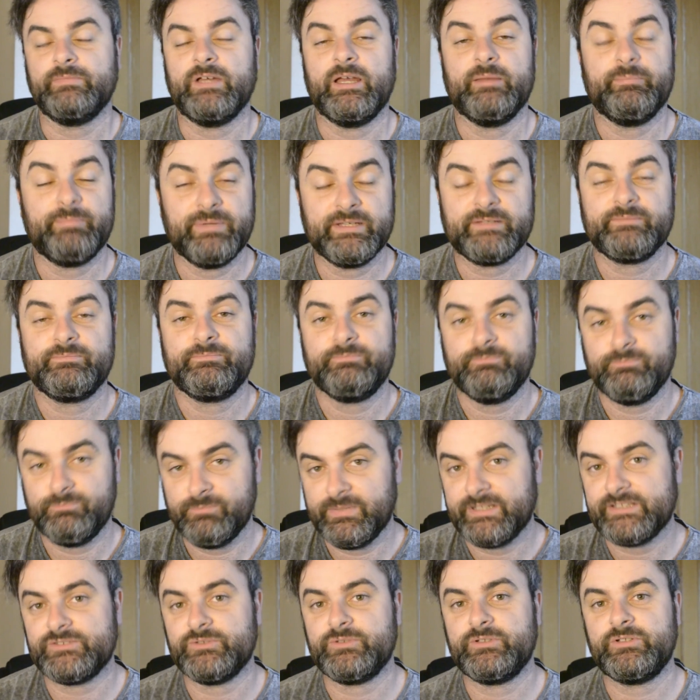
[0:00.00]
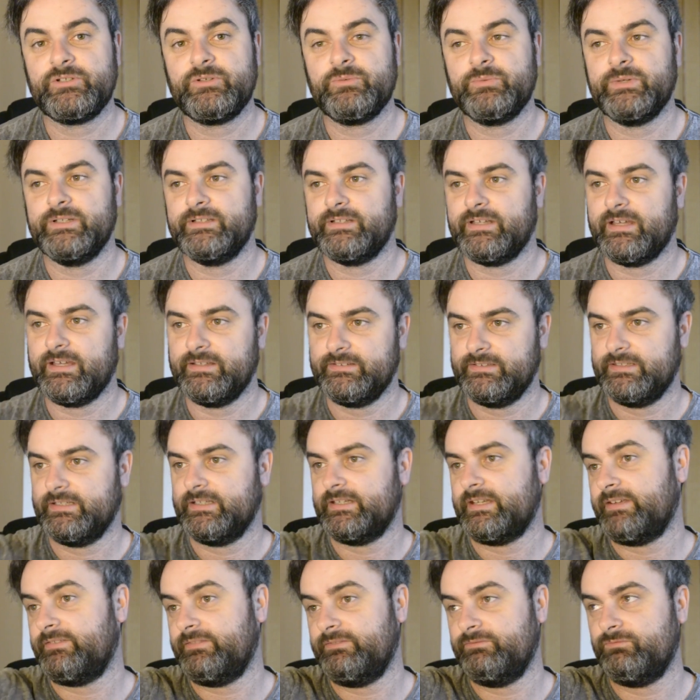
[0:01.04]
I picked Minnesota to win, and
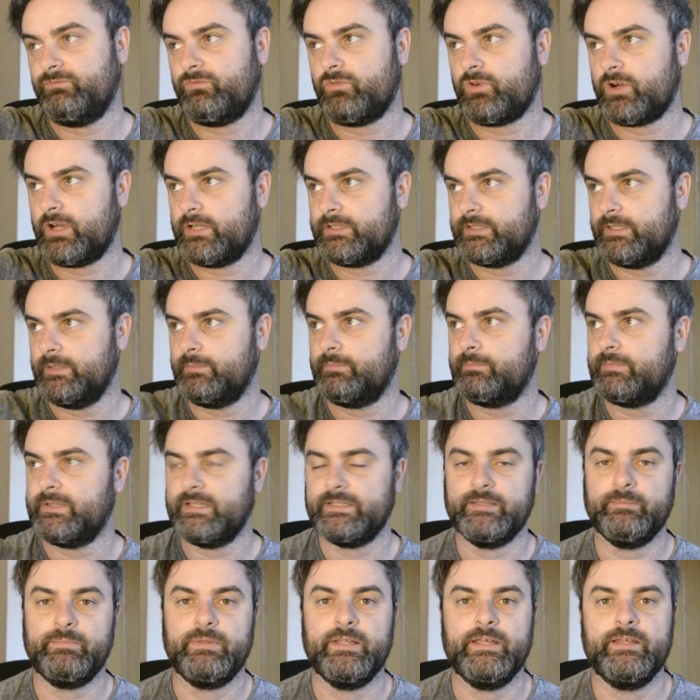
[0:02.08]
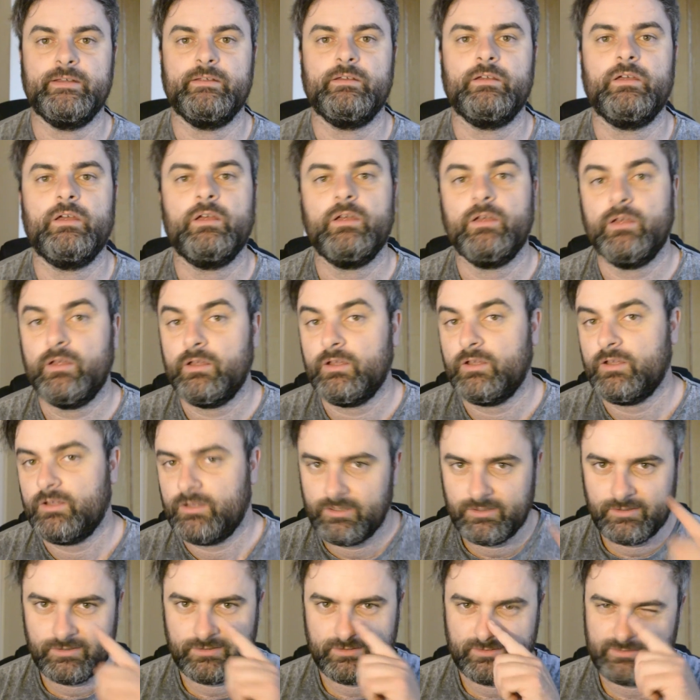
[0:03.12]
then I even forgot that they played.
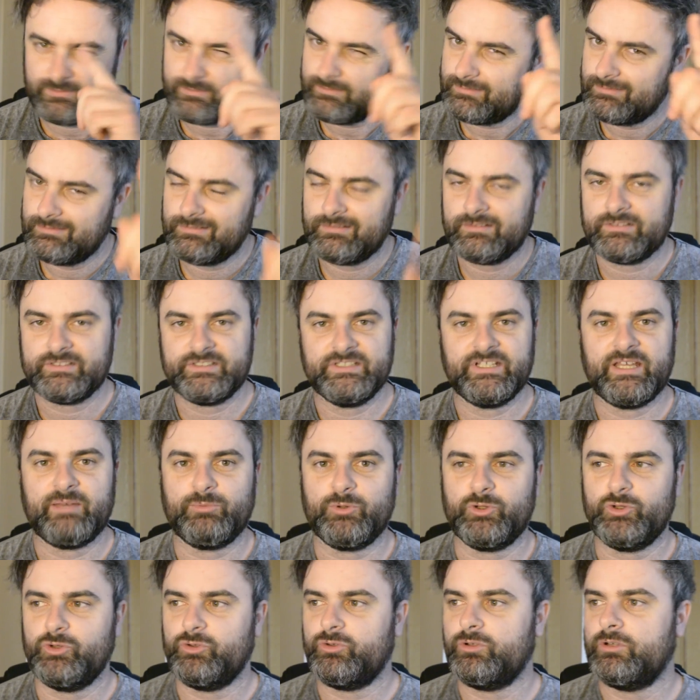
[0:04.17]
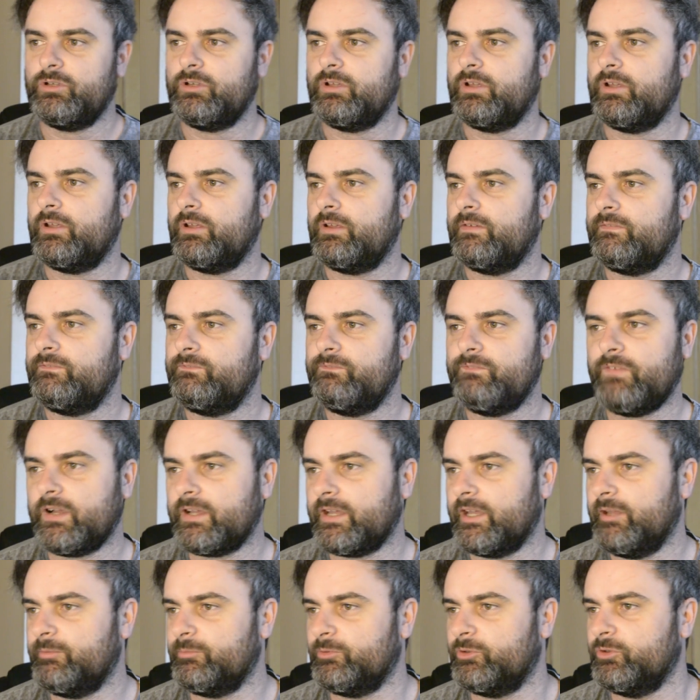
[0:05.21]
See, I'm good.
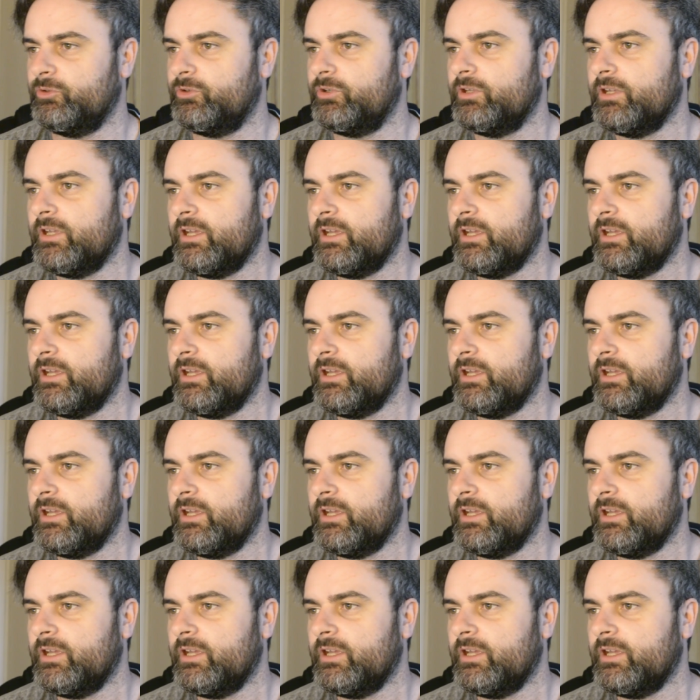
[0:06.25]
Fuck, I'm good.